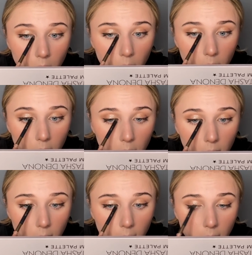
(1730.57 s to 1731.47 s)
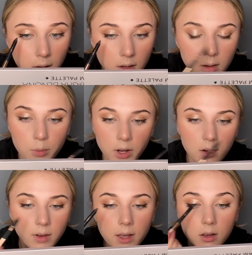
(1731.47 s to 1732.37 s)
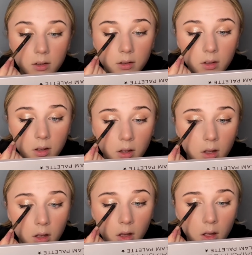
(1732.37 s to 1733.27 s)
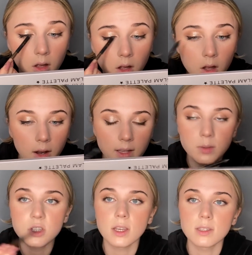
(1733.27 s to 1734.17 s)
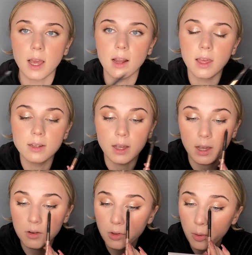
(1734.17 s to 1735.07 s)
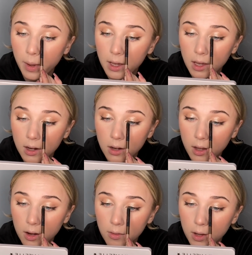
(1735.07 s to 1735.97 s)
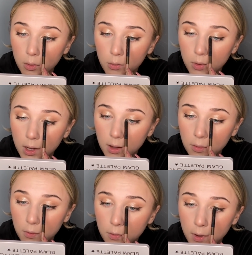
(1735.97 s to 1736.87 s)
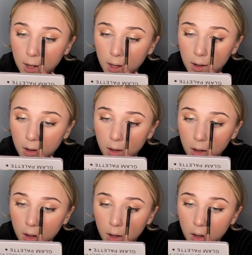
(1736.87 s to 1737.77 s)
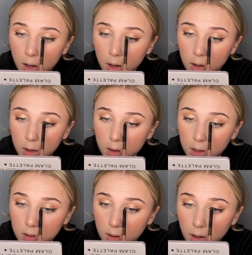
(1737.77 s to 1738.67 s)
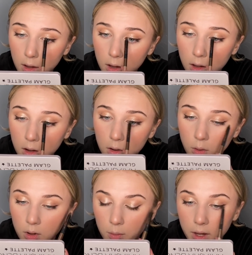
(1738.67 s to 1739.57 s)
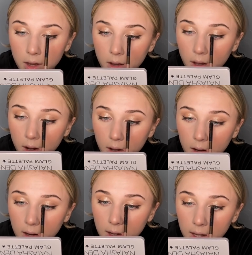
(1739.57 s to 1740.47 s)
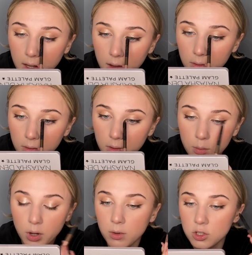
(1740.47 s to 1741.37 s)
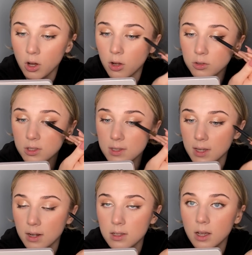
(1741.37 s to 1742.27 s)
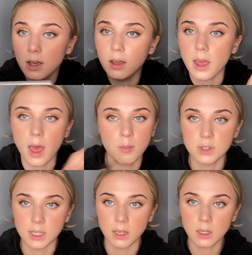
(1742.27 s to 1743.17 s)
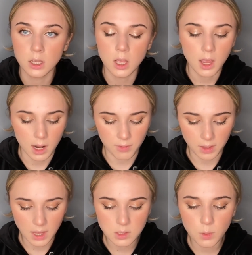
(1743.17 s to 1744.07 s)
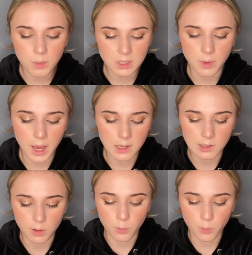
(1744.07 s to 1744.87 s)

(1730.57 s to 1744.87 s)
where I line kind of like like as much as I tight lined, I kind of go back in and kind of like really fill in this inner corner bit and I leave pretty much the whole center empty. And I feel like that's what makes my eyes look